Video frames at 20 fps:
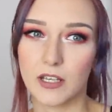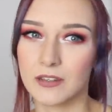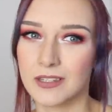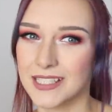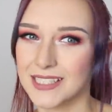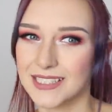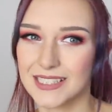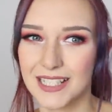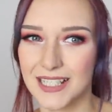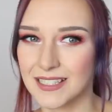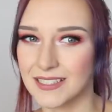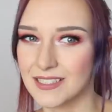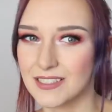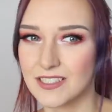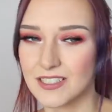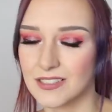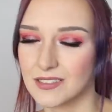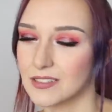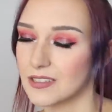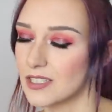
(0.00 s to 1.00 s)
This
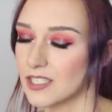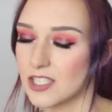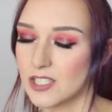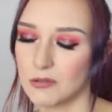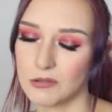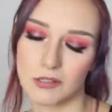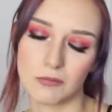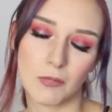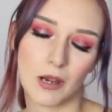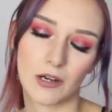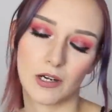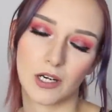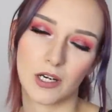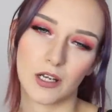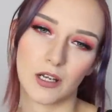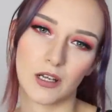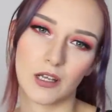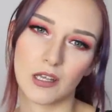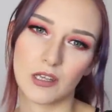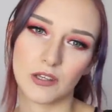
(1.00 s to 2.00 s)
isn't just an issue in
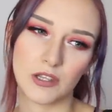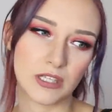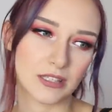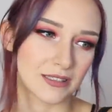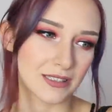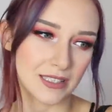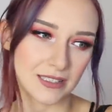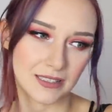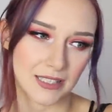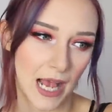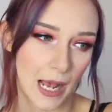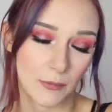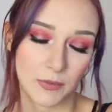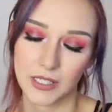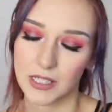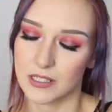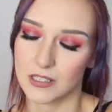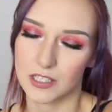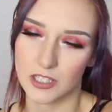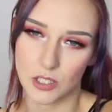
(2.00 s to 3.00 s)
America, this is
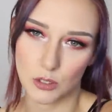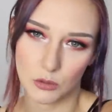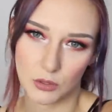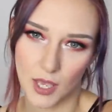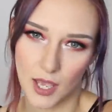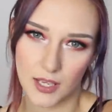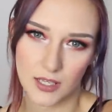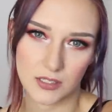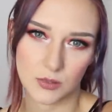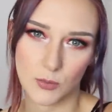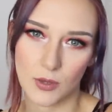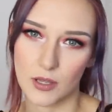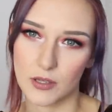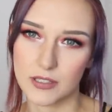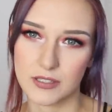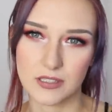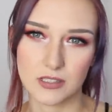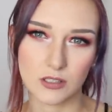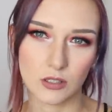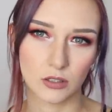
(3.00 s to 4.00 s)
happening in the UK as well,
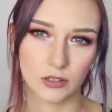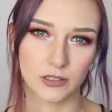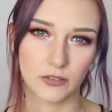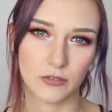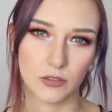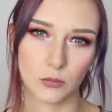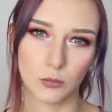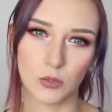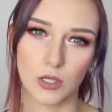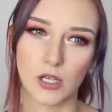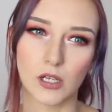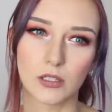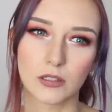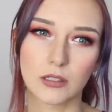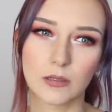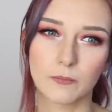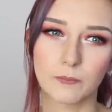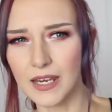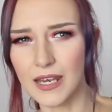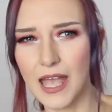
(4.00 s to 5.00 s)
this is all over the world.